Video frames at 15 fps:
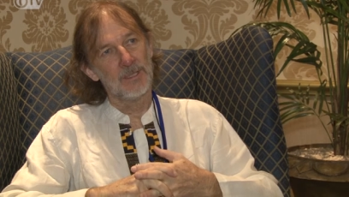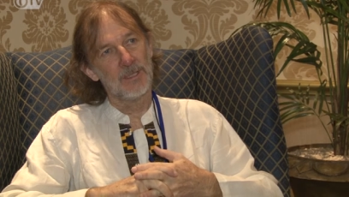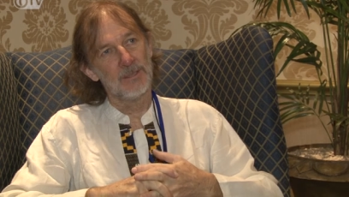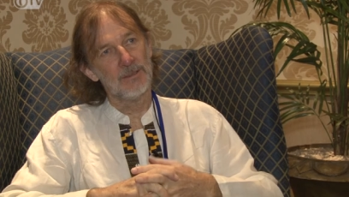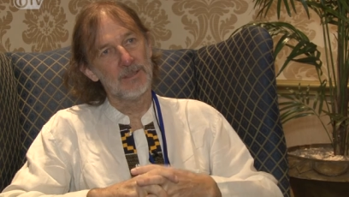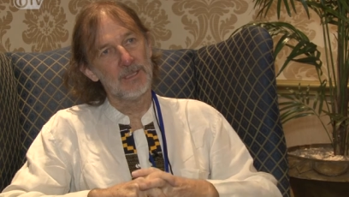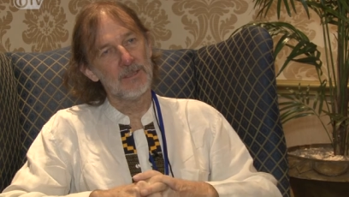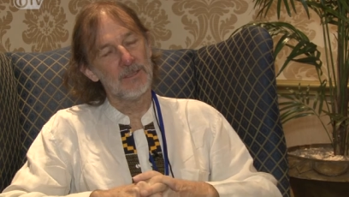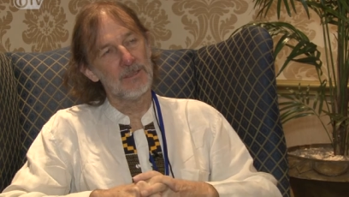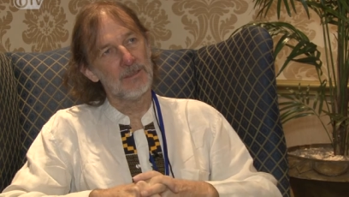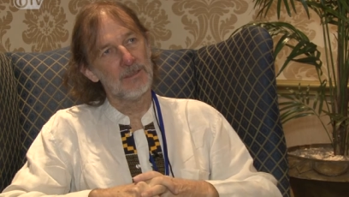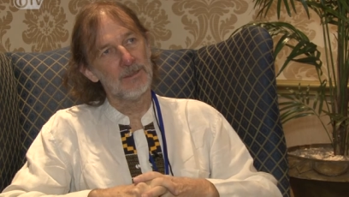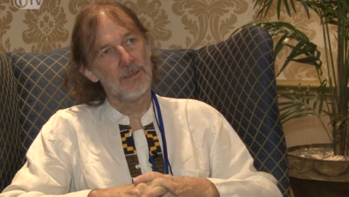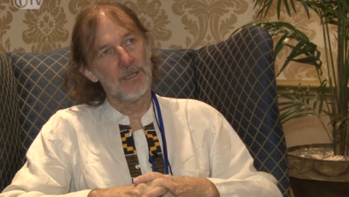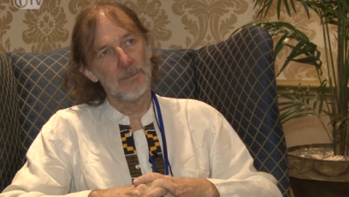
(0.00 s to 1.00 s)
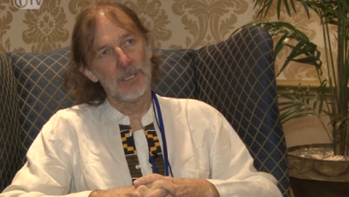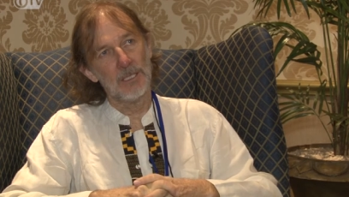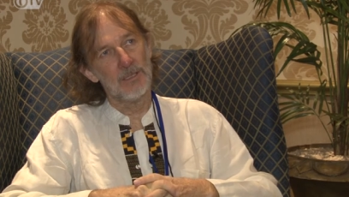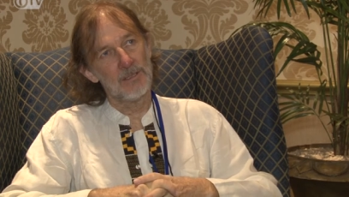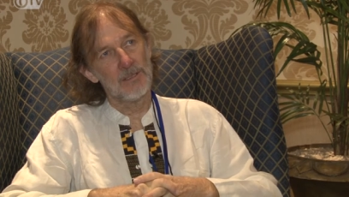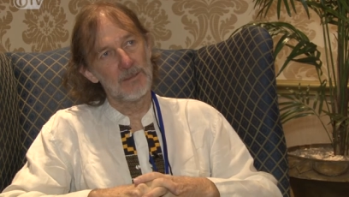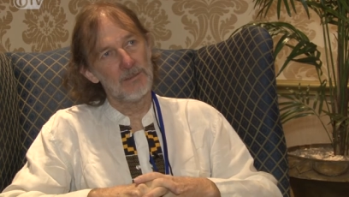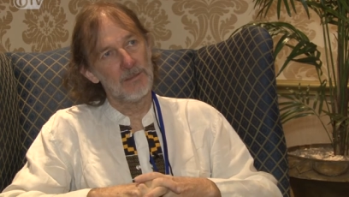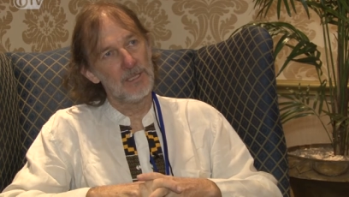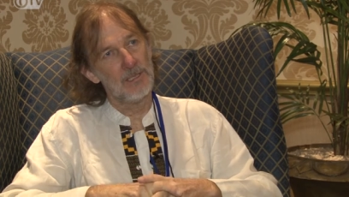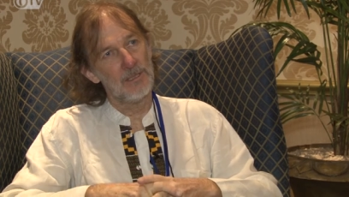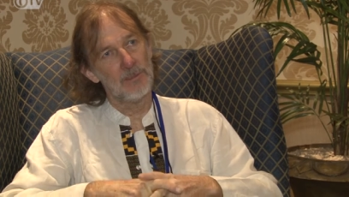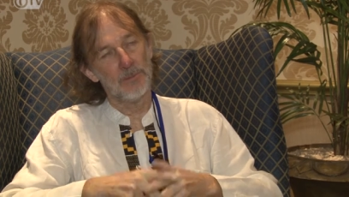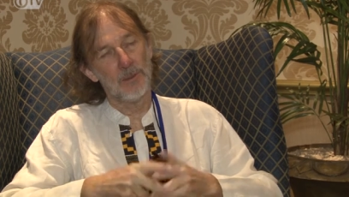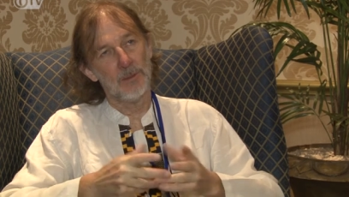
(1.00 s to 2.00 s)
I think, uh, I mean, it's
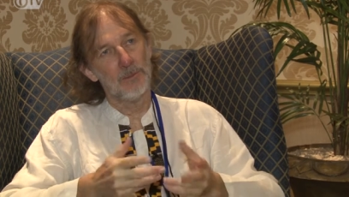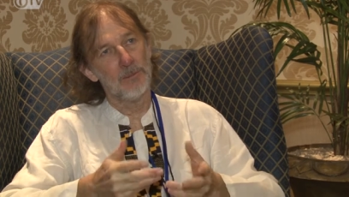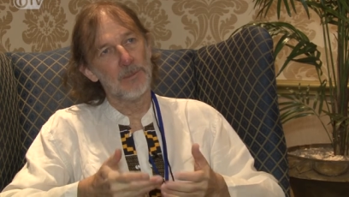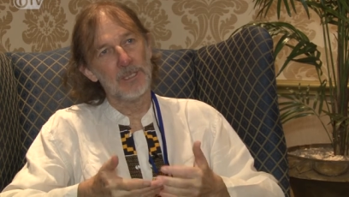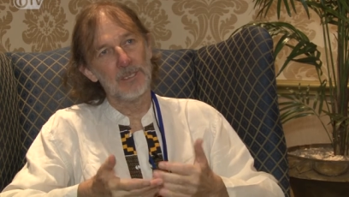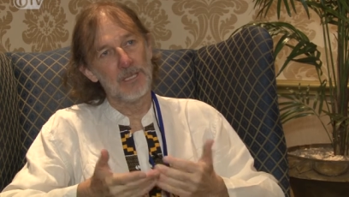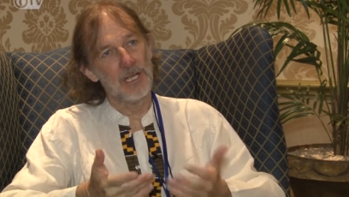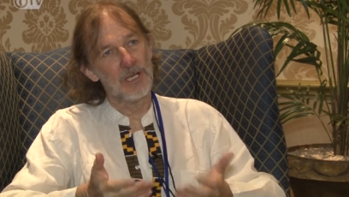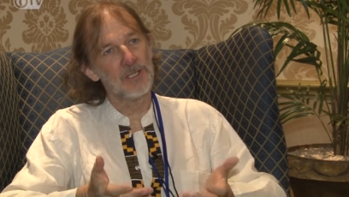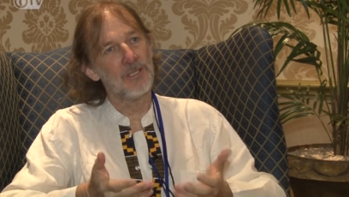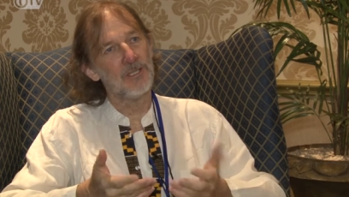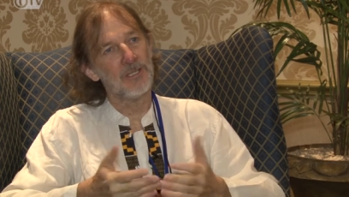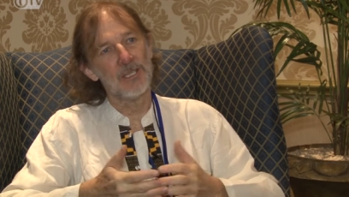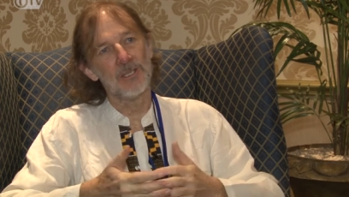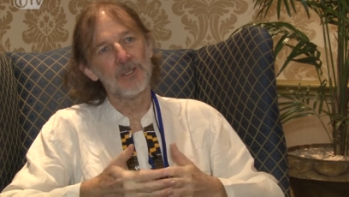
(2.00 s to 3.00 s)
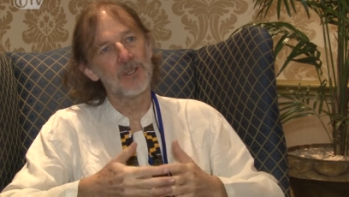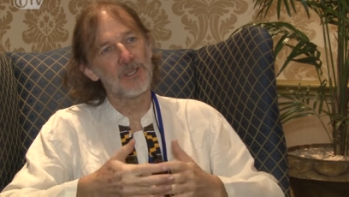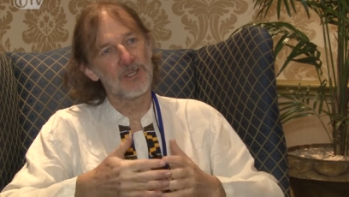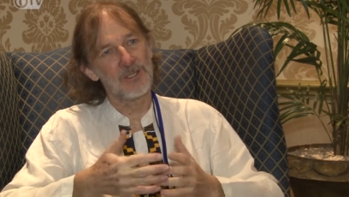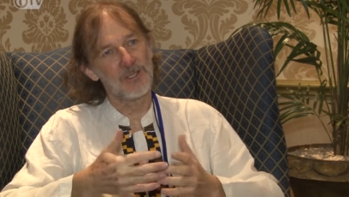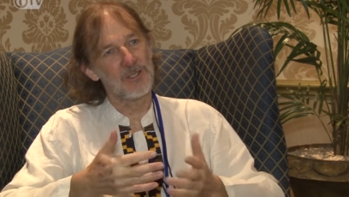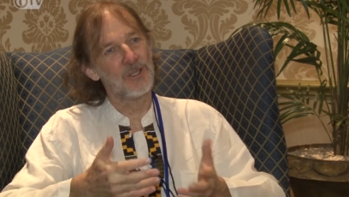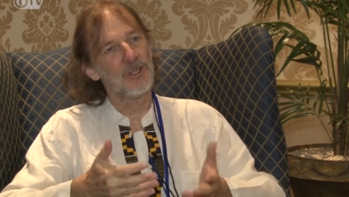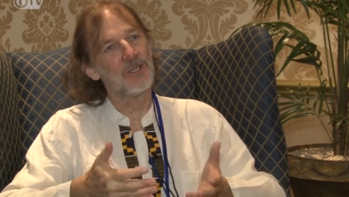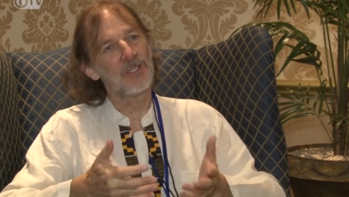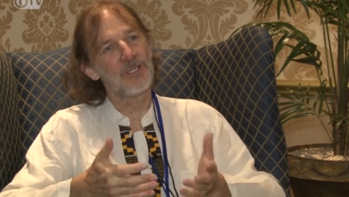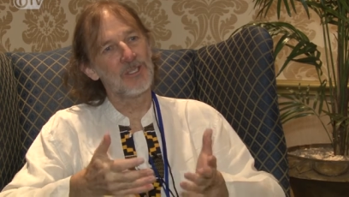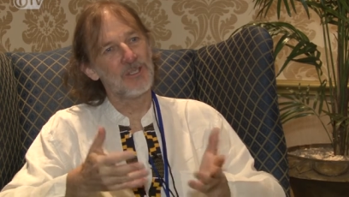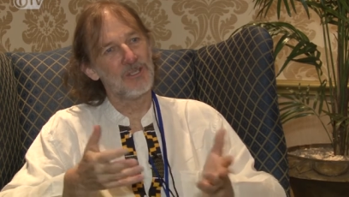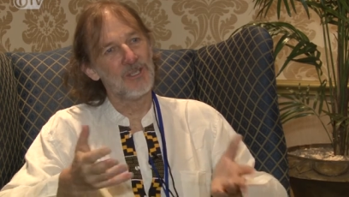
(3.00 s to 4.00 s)
really a problem that national interests are
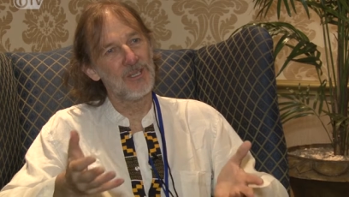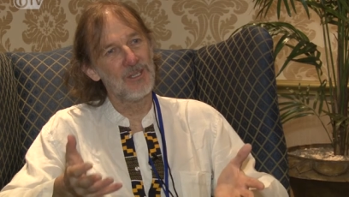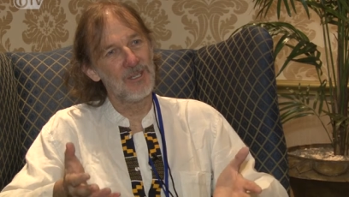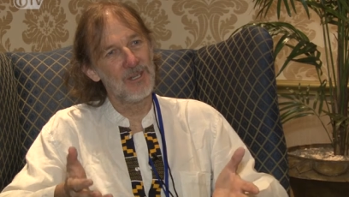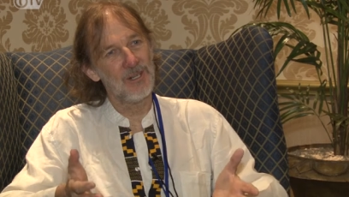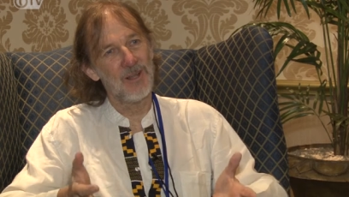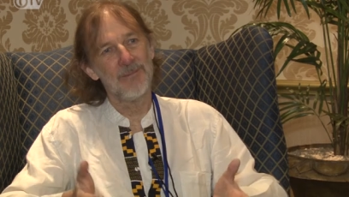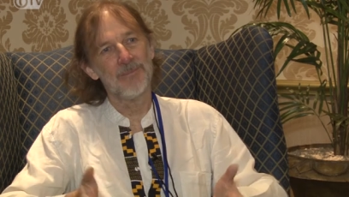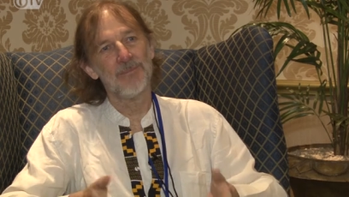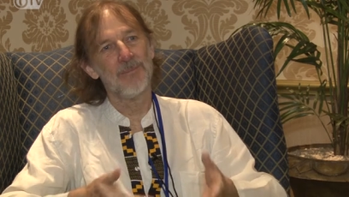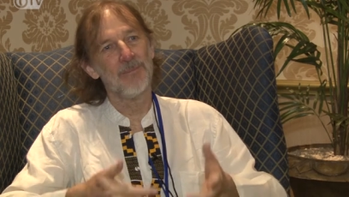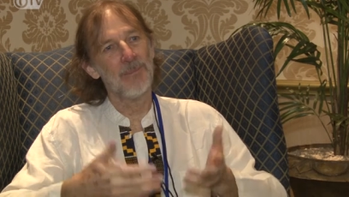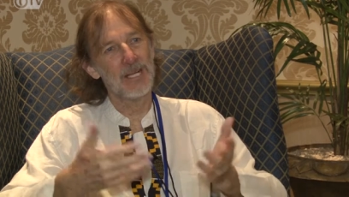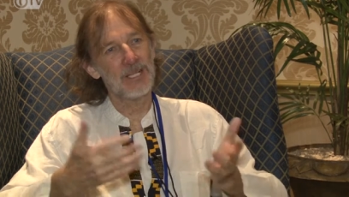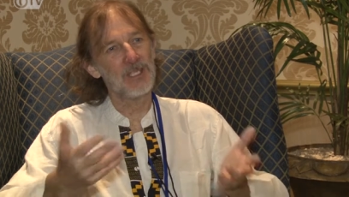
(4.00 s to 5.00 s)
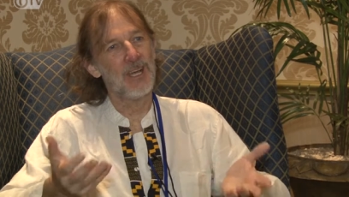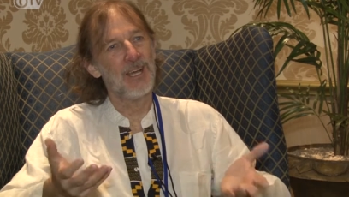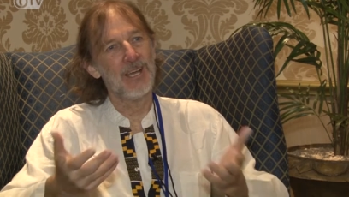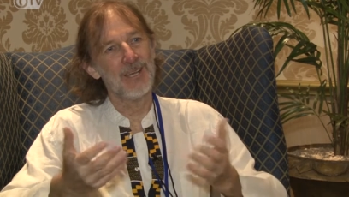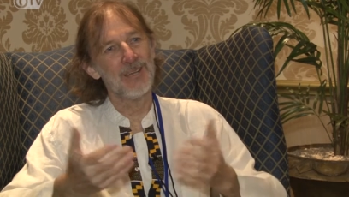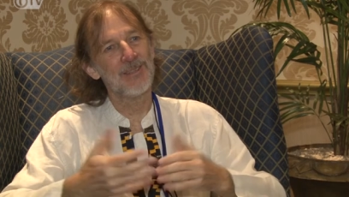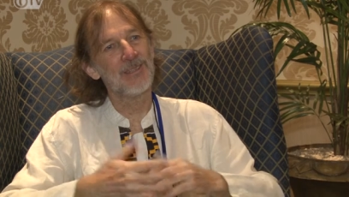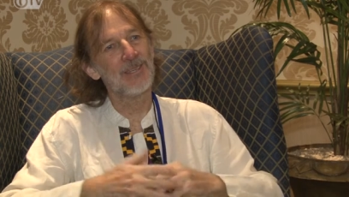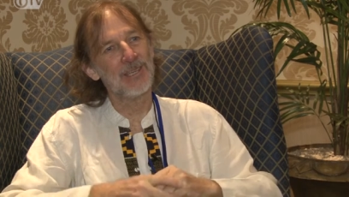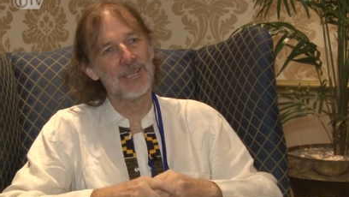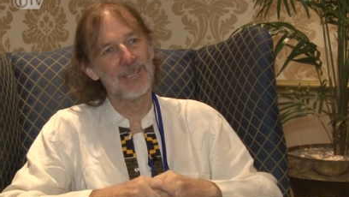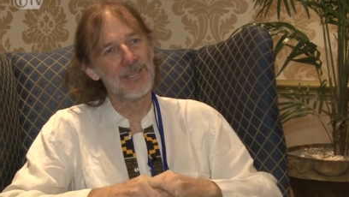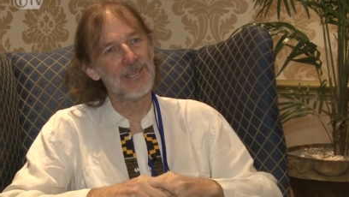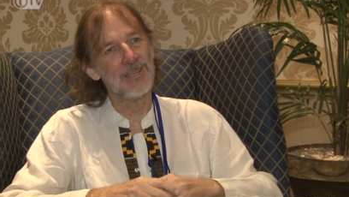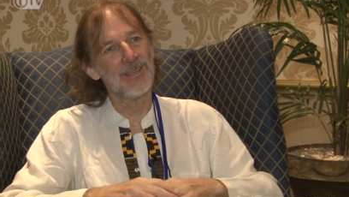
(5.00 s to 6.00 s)
still much higher than
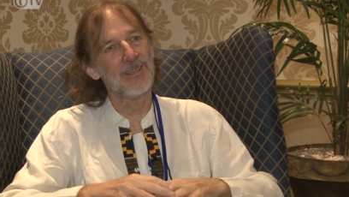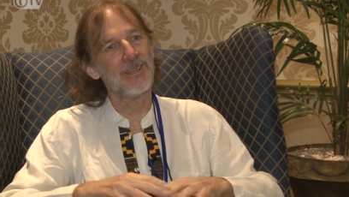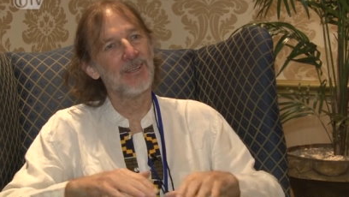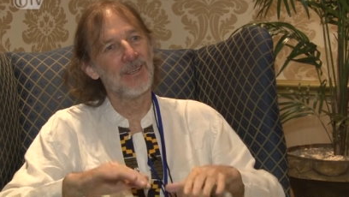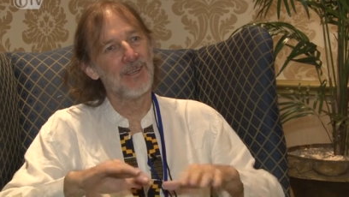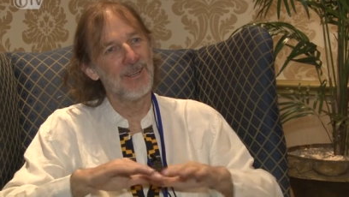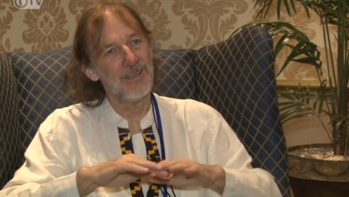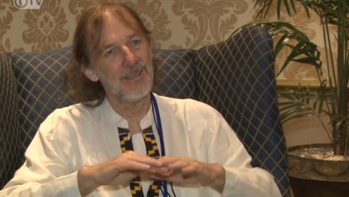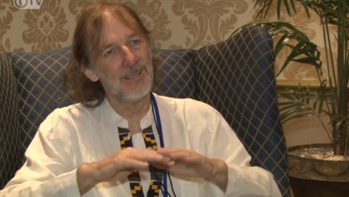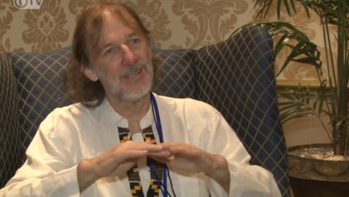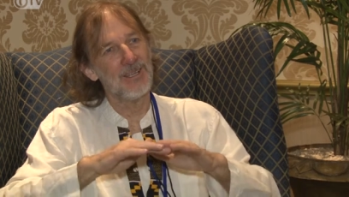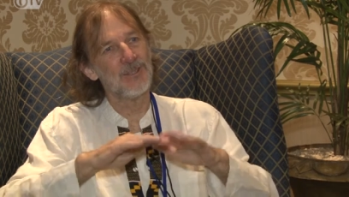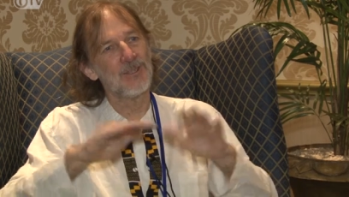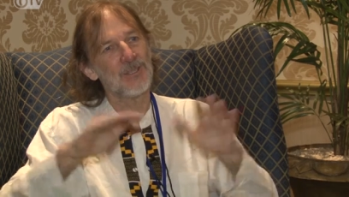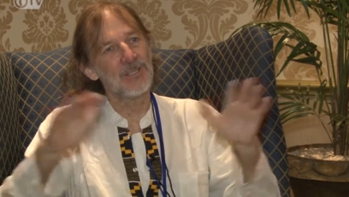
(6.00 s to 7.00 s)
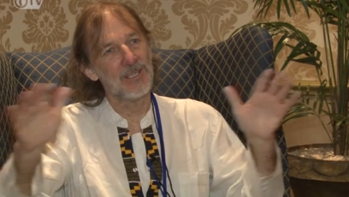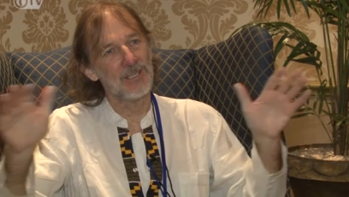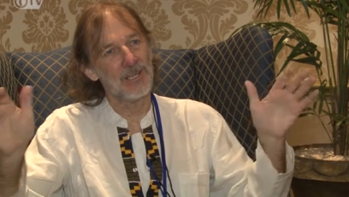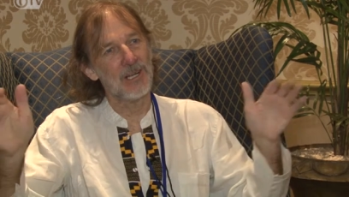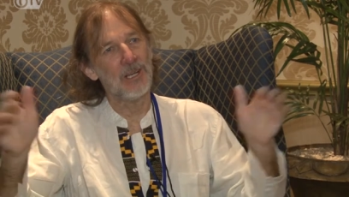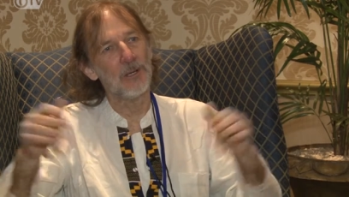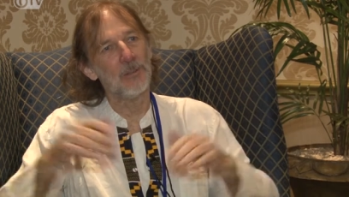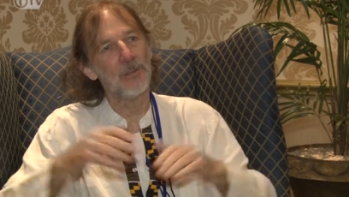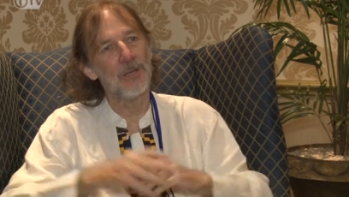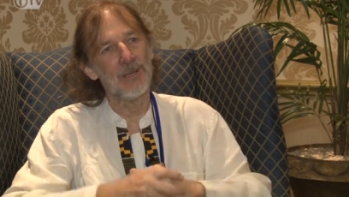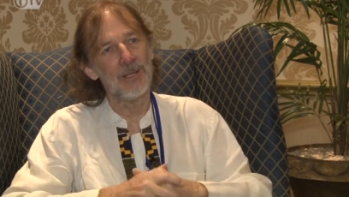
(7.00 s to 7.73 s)
any interest at a global